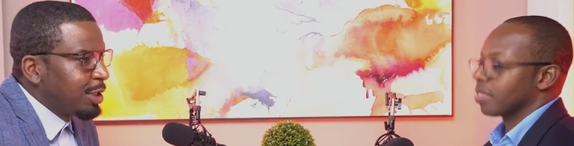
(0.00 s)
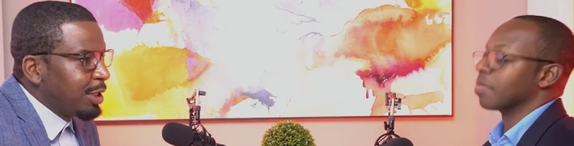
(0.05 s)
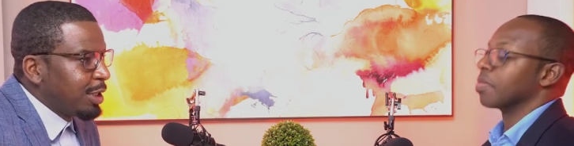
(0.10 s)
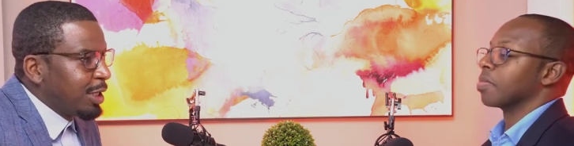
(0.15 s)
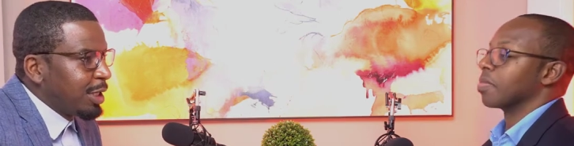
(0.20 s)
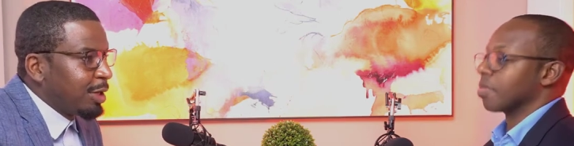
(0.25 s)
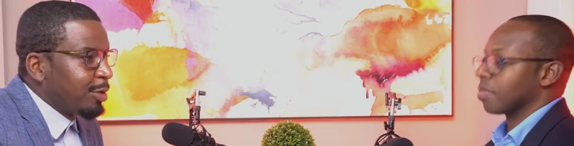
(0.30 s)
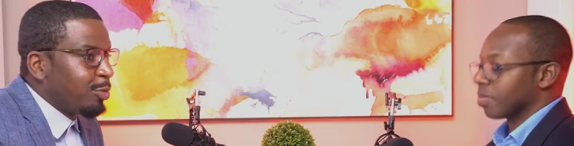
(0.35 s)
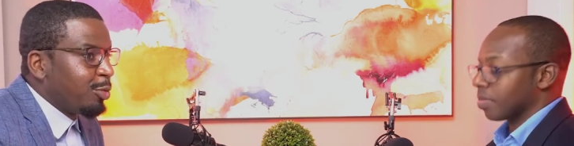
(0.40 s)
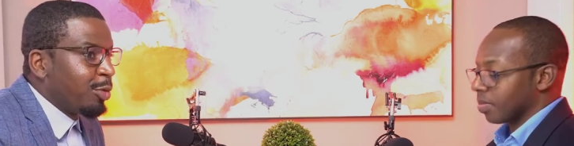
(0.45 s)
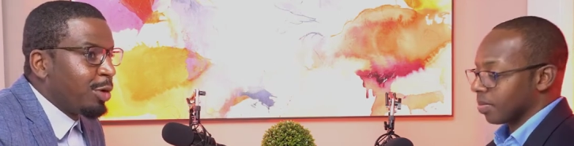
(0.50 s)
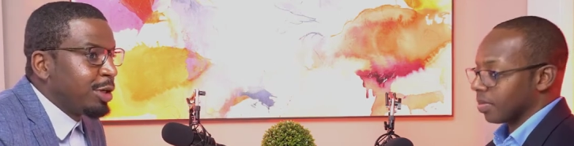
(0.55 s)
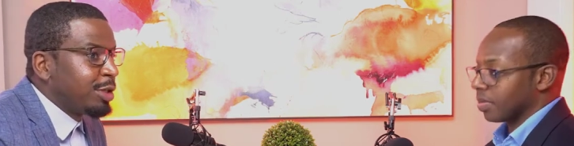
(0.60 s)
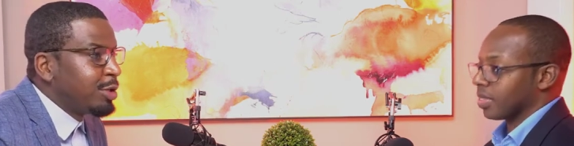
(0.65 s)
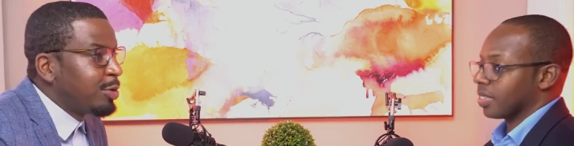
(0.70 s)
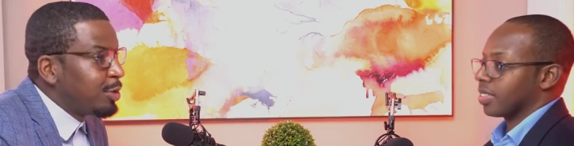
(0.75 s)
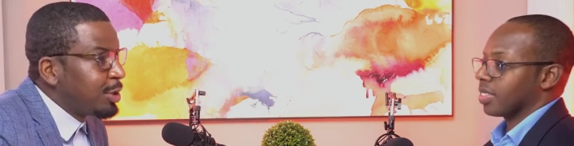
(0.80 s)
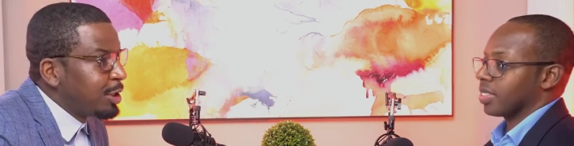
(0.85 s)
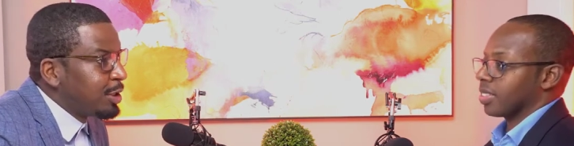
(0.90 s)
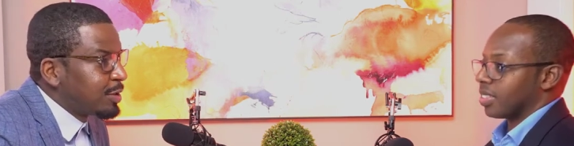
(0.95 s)
Speaker 1: And one, you
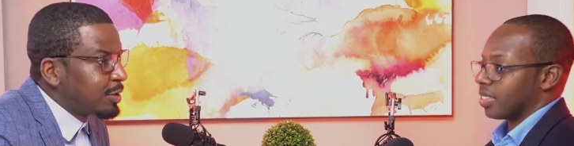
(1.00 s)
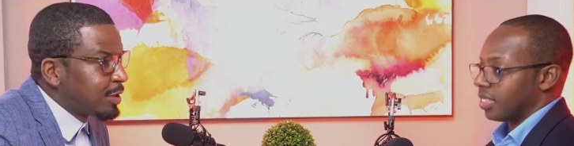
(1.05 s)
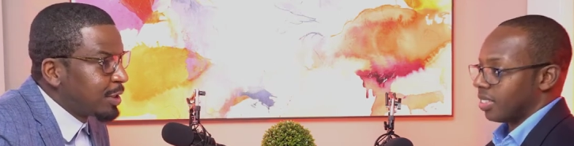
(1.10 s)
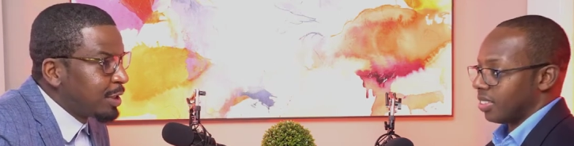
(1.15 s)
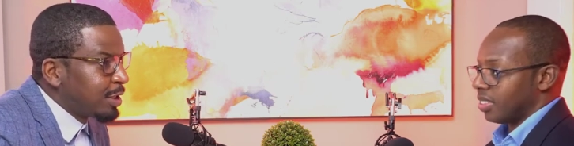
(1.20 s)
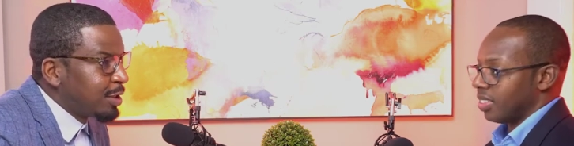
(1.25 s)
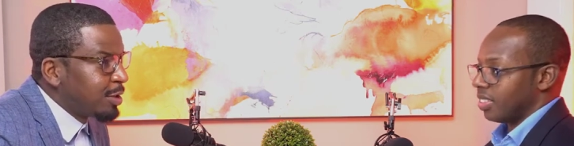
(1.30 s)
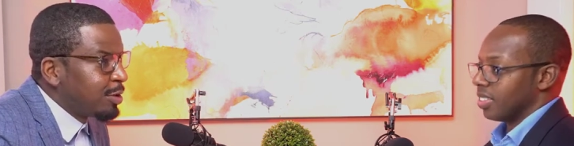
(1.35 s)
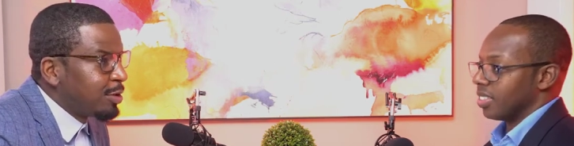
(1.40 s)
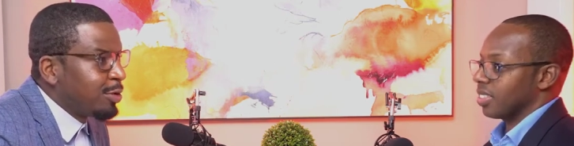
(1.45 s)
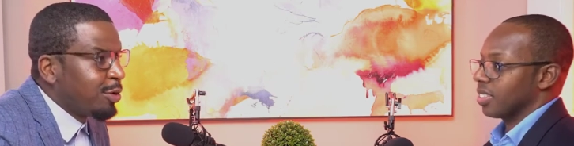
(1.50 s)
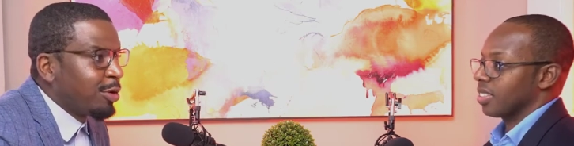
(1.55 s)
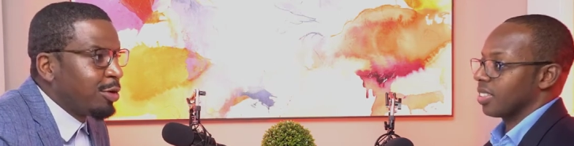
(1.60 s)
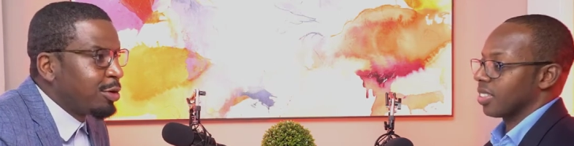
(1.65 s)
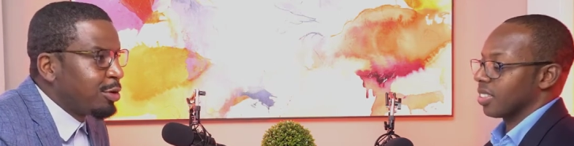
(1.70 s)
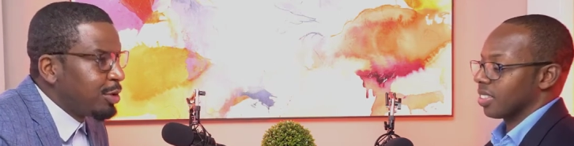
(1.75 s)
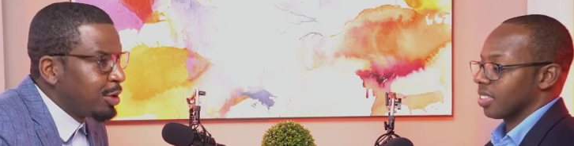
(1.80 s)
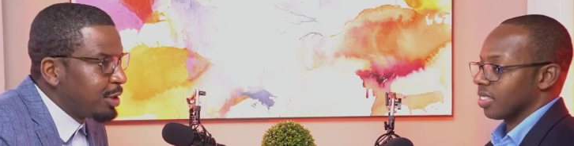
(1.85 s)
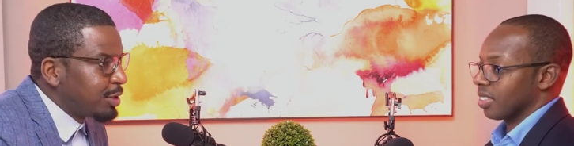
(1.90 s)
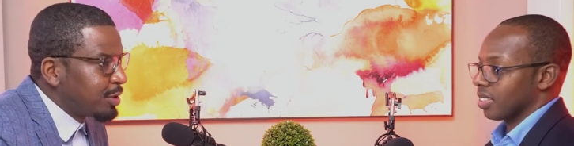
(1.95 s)
need a skill or you
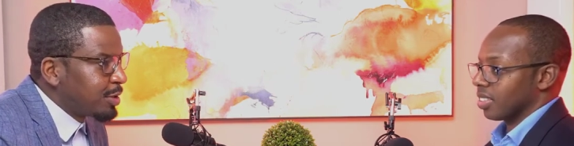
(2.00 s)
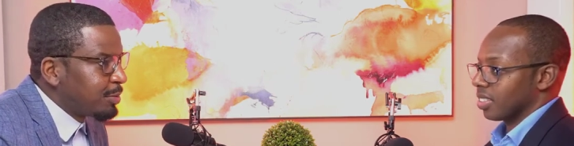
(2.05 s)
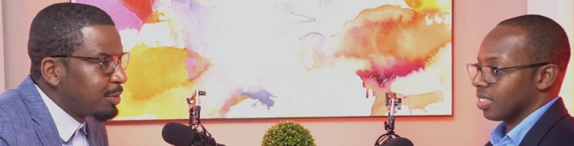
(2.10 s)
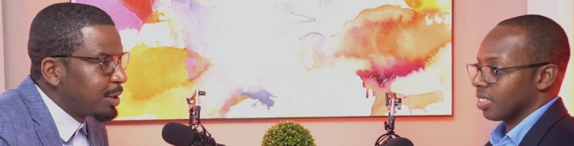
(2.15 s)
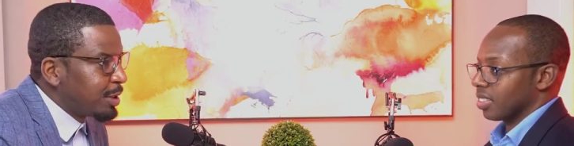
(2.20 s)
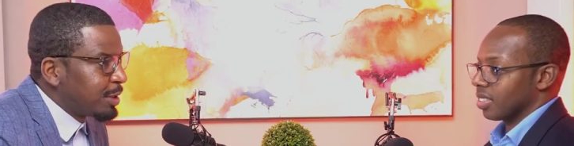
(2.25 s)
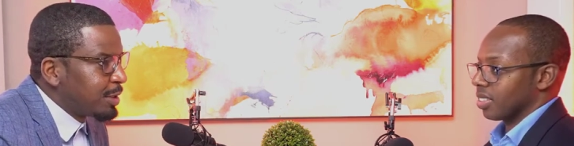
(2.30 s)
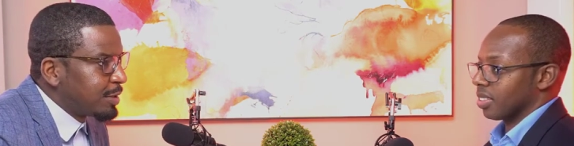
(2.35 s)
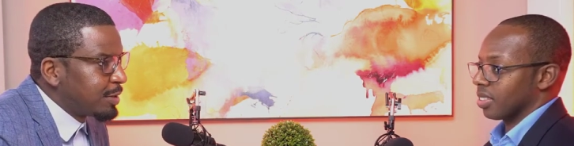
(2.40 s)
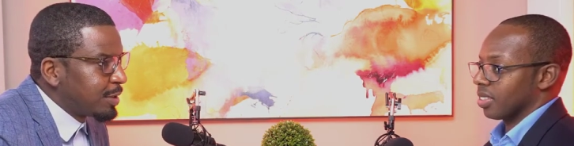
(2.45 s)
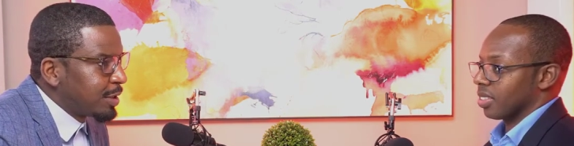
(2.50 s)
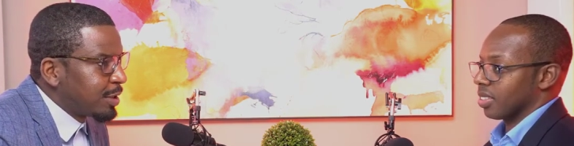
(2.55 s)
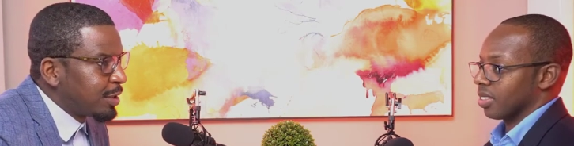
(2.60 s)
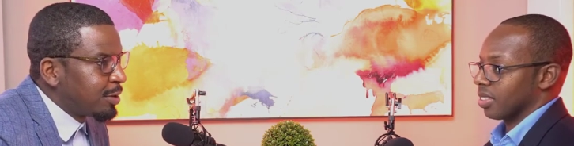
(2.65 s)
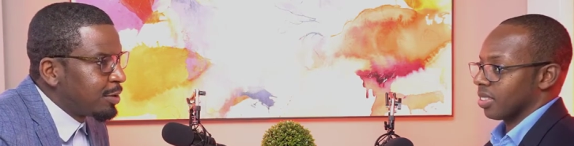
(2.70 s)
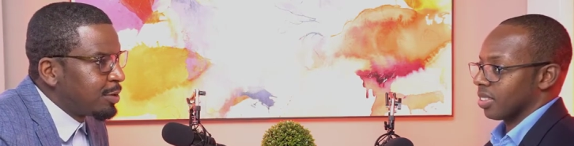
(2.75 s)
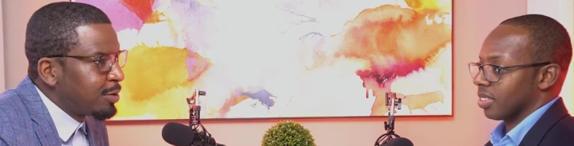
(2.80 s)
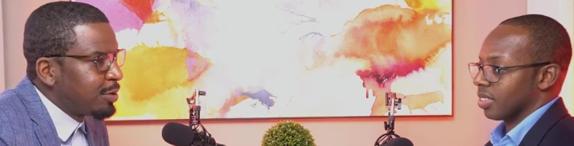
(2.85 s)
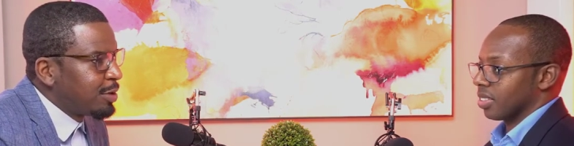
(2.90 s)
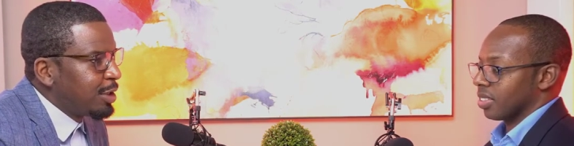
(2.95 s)
need something to
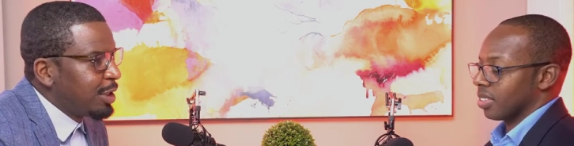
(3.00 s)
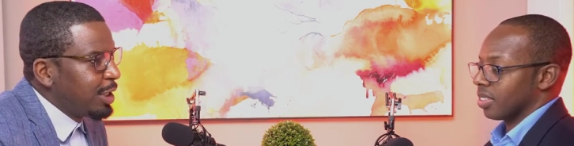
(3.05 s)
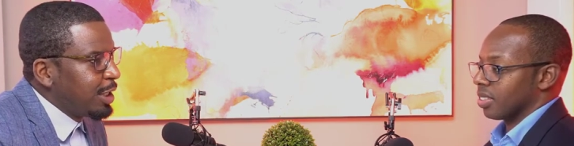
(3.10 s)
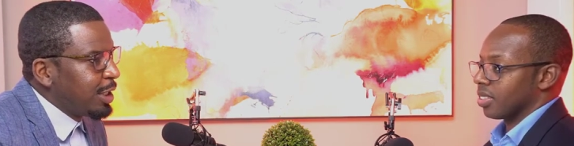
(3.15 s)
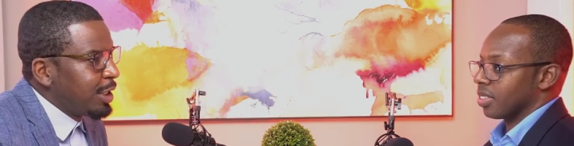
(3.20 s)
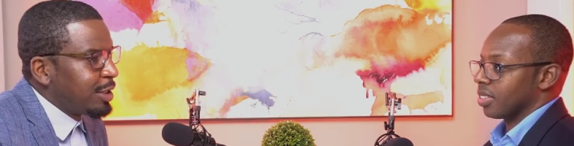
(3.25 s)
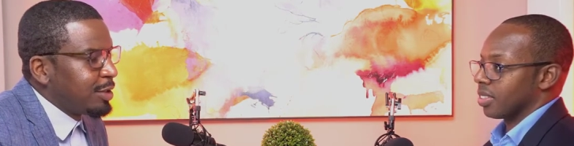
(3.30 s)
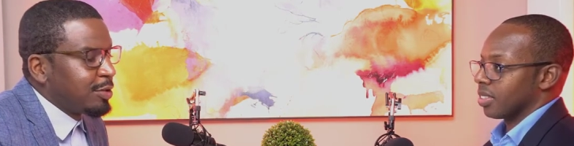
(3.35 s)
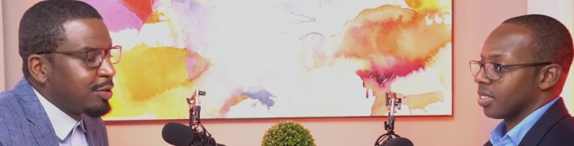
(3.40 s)
sell. And